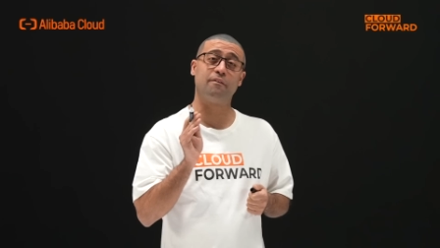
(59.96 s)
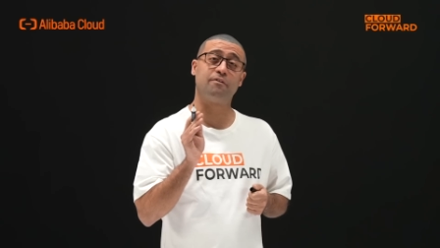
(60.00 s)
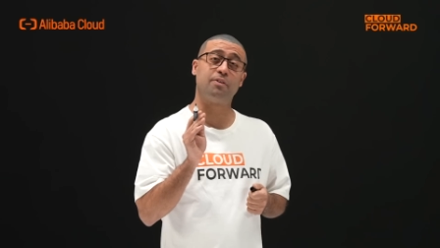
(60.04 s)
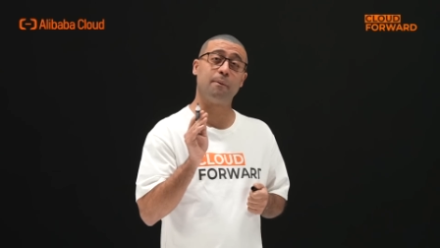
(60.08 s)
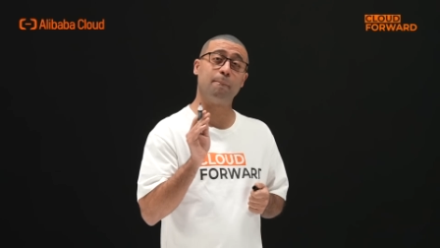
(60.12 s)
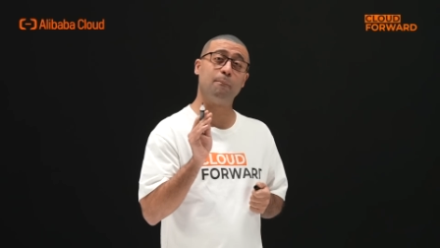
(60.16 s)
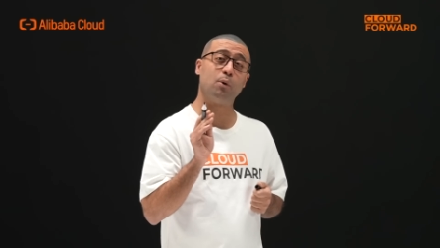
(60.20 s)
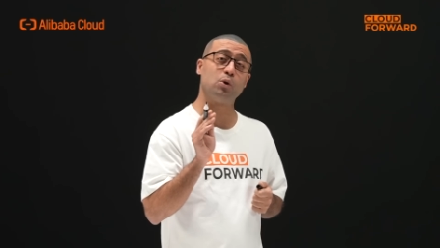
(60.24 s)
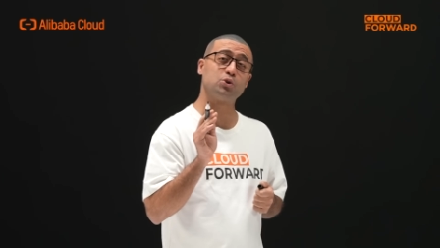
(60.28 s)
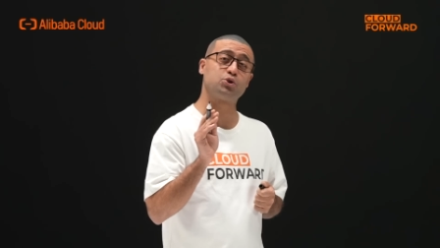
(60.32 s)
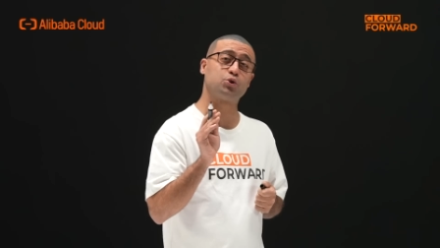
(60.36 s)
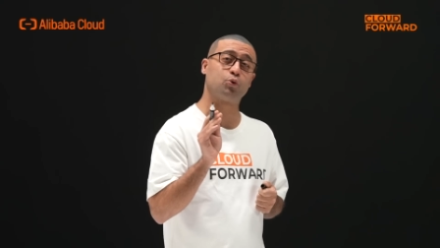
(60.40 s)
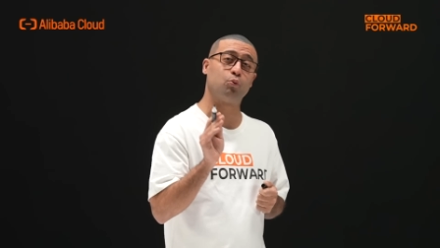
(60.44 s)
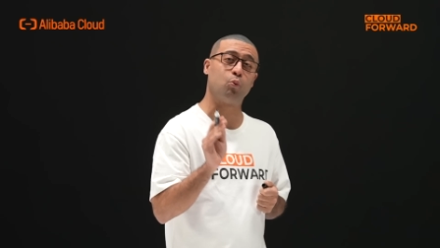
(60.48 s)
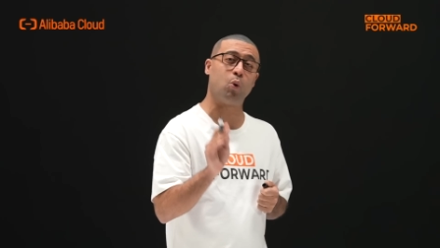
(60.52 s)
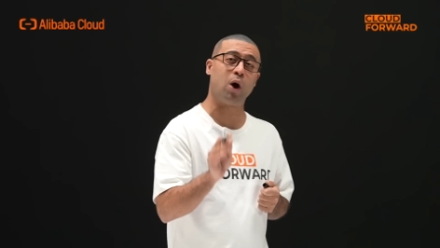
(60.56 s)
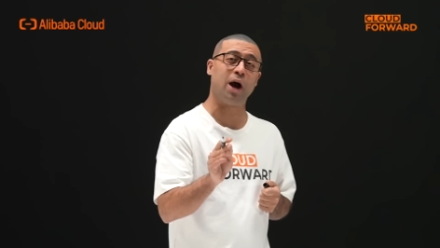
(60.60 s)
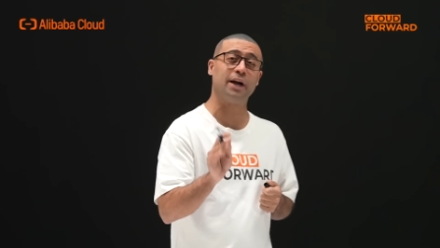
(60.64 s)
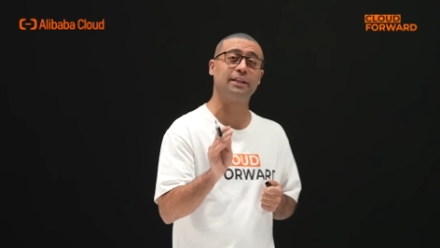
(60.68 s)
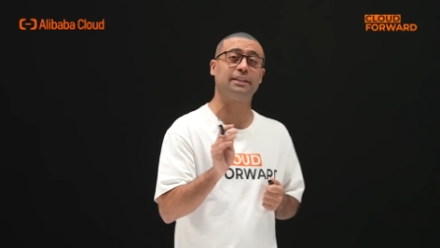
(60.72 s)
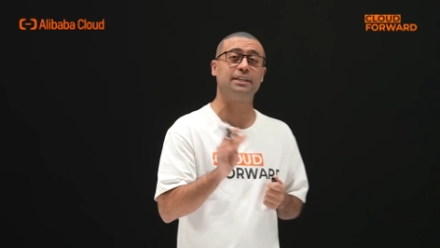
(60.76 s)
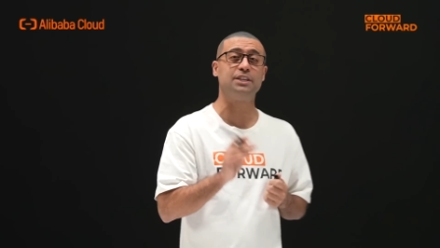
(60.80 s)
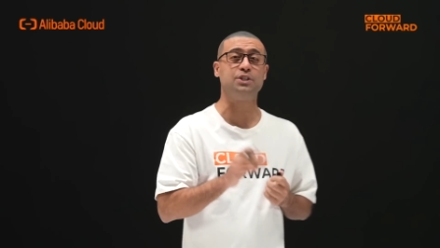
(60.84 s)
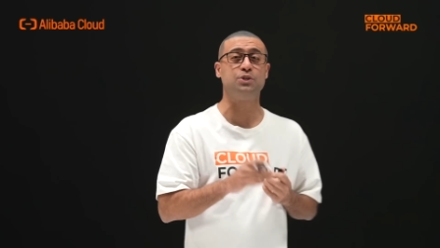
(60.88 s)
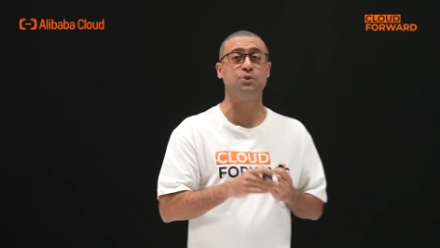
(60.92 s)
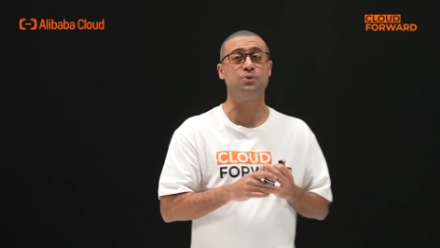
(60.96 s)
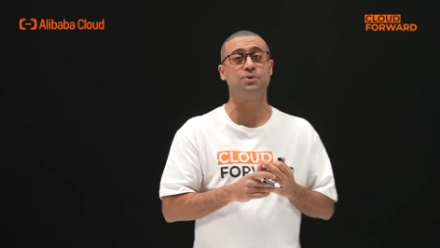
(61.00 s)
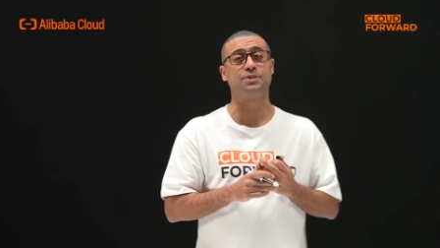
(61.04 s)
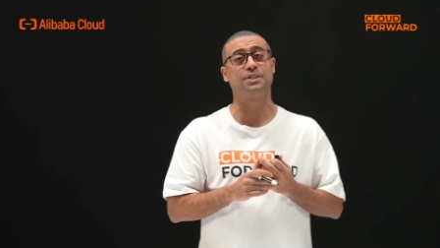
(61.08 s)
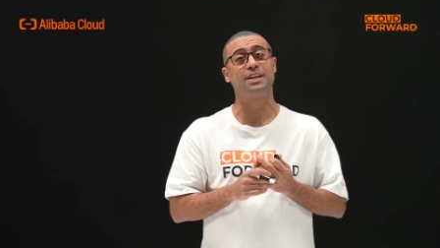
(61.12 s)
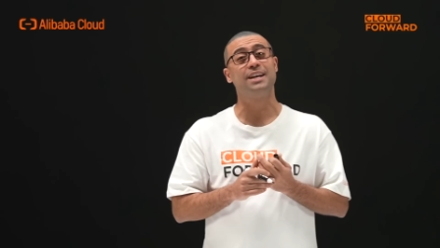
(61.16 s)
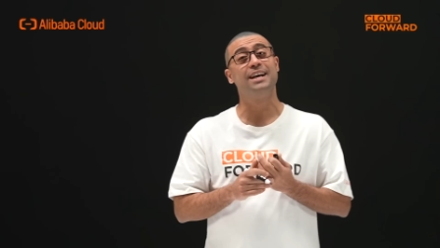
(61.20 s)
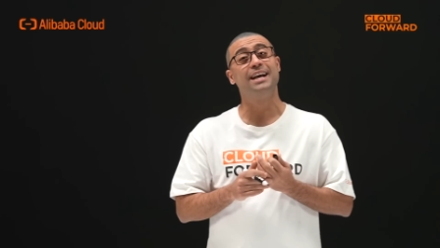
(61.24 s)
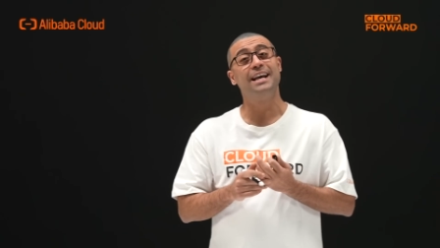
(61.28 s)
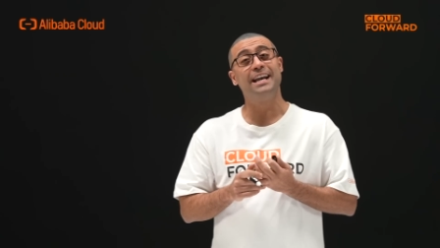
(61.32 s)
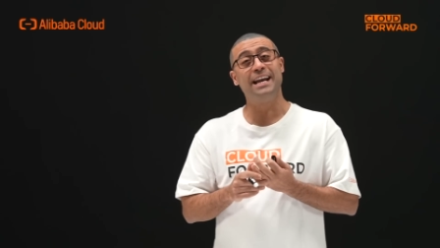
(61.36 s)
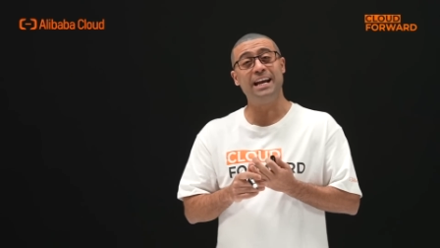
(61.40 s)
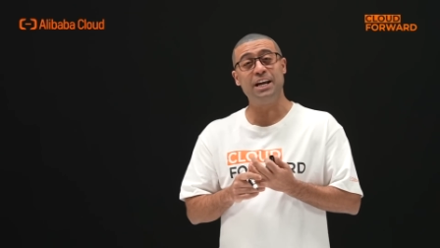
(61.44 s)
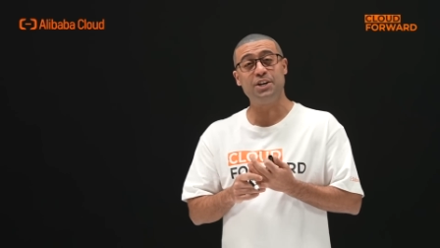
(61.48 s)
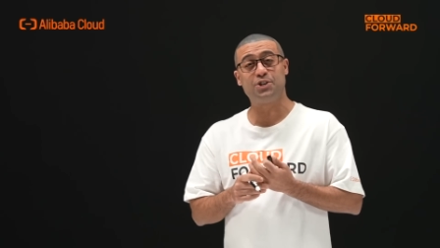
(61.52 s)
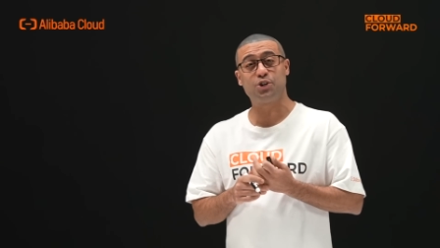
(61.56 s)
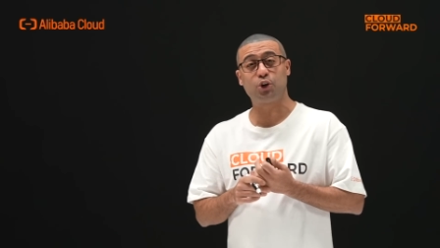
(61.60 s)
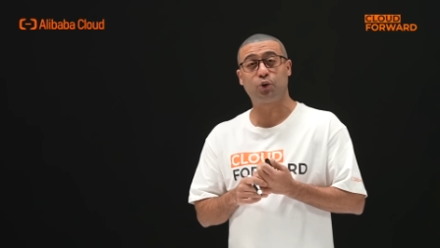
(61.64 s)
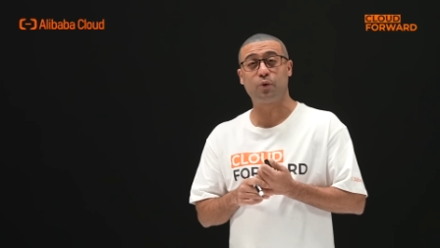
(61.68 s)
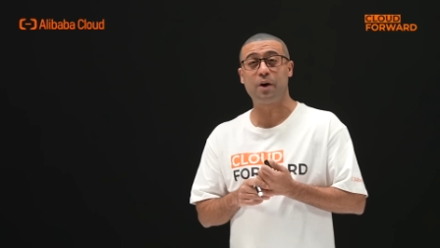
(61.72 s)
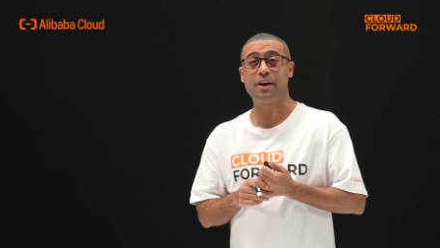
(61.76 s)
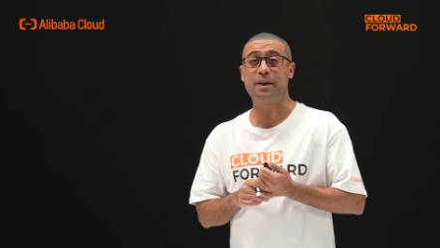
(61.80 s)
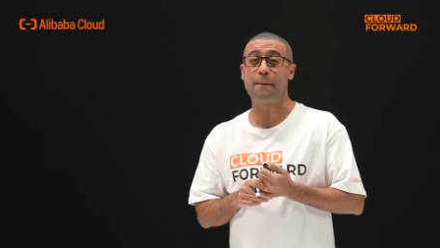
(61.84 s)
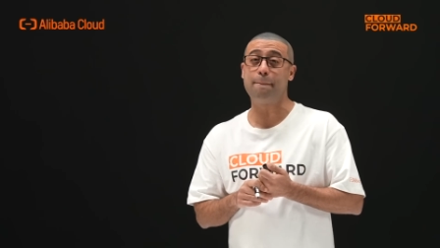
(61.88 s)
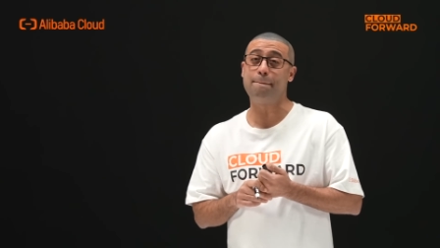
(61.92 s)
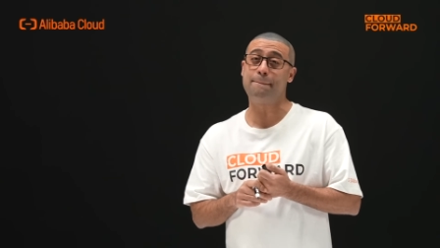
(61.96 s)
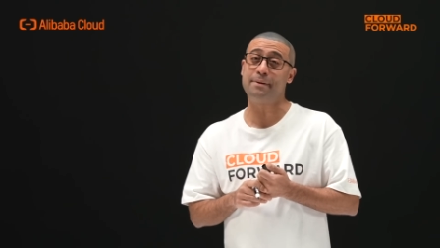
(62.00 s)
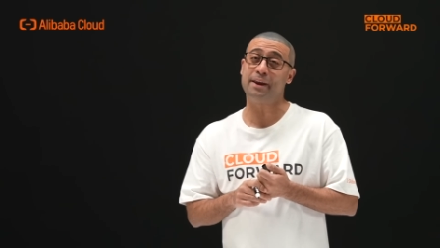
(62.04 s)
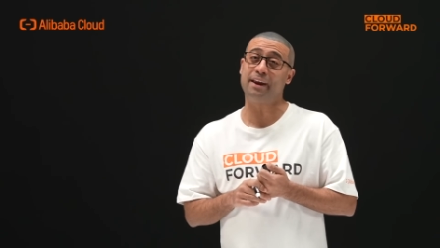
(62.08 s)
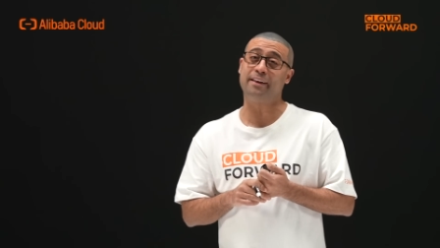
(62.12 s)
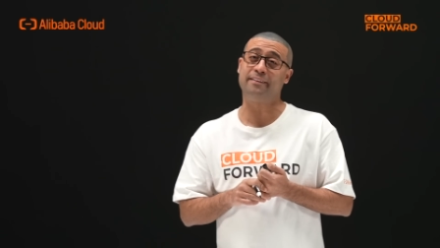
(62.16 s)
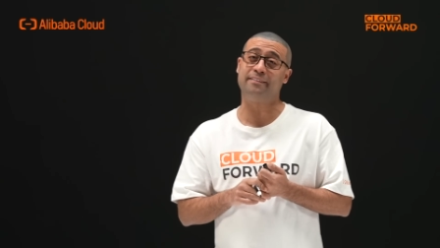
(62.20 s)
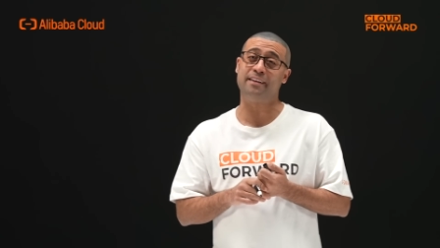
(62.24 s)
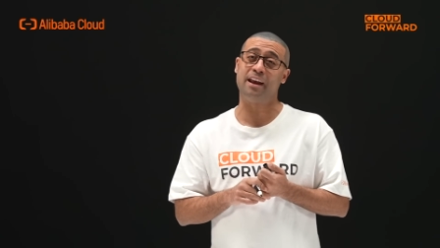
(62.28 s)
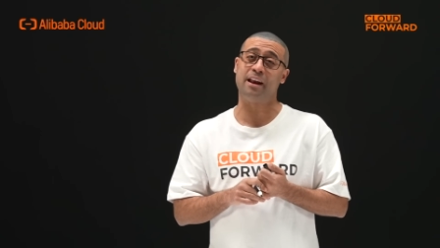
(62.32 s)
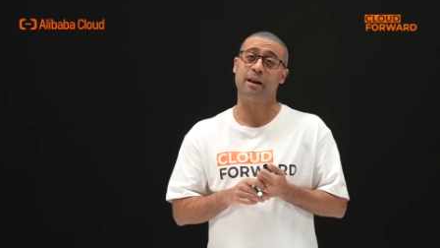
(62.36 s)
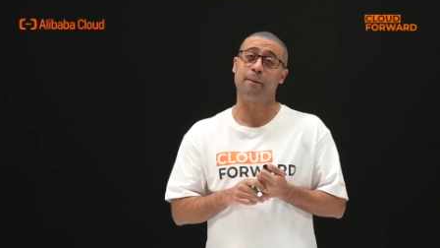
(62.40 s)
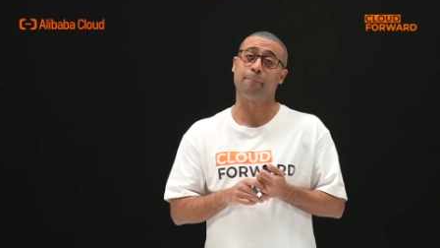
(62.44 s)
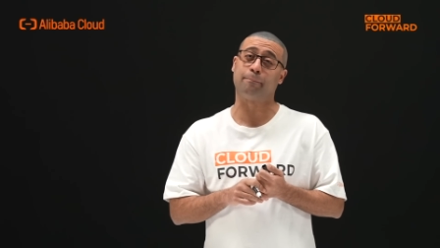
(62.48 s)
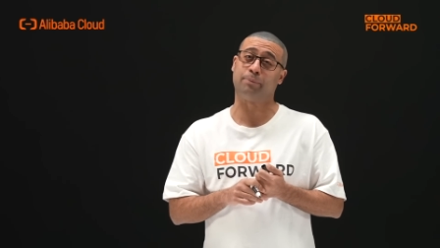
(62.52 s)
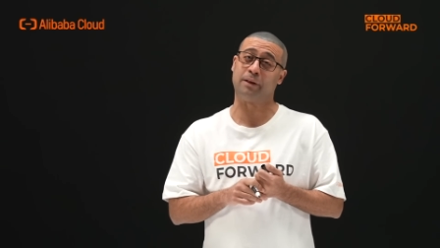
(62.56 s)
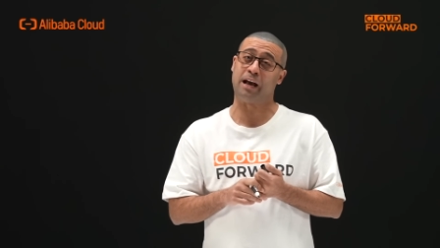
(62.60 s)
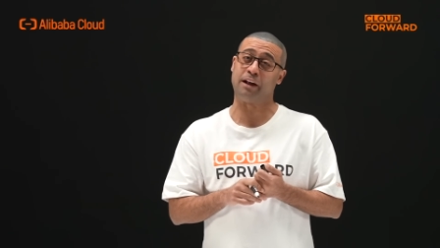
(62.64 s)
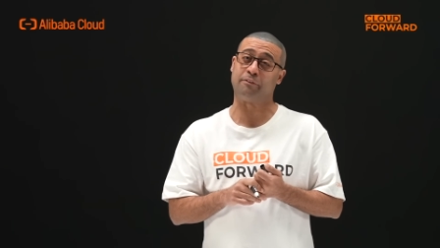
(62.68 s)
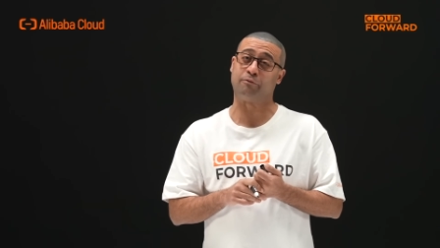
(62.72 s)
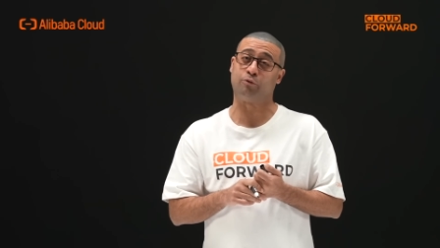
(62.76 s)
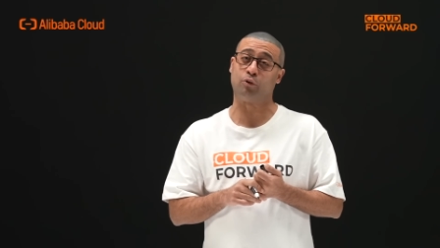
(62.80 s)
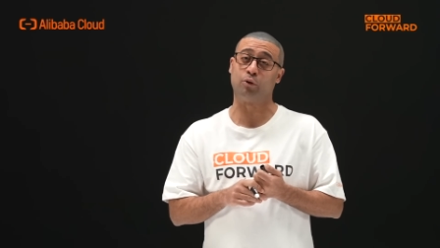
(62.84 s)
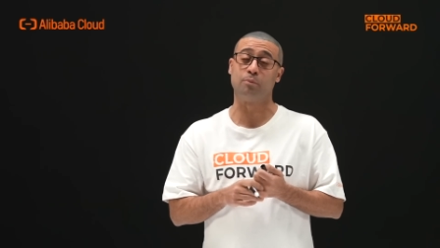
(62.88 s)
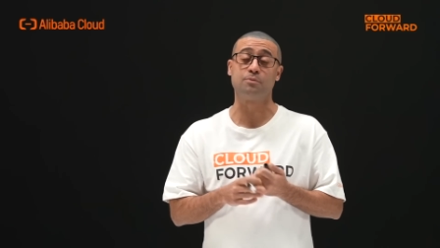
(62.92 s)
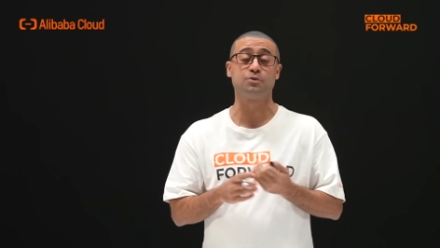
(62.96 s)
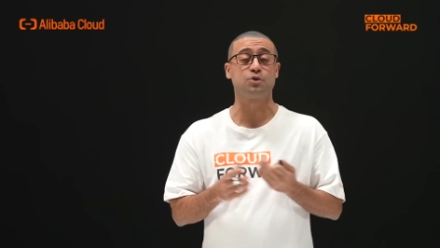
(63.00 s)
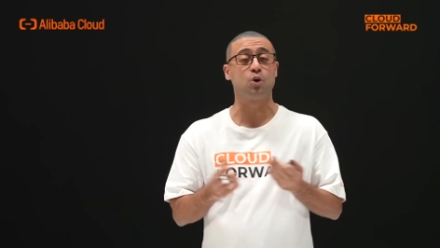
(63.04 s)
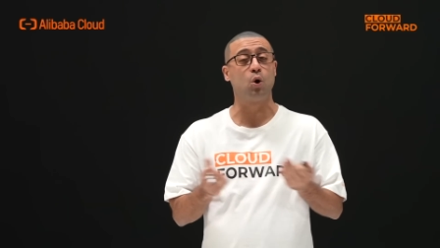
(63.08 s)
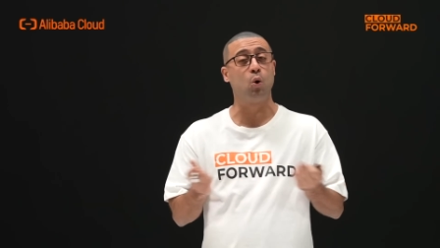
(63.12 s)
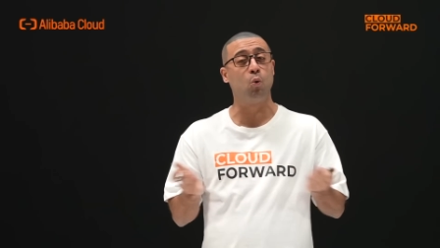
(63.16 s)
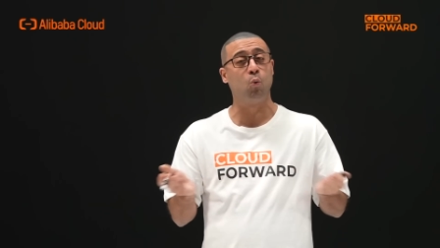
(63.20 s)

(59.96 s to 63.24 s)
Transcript: of the most widely used integrated big data platforms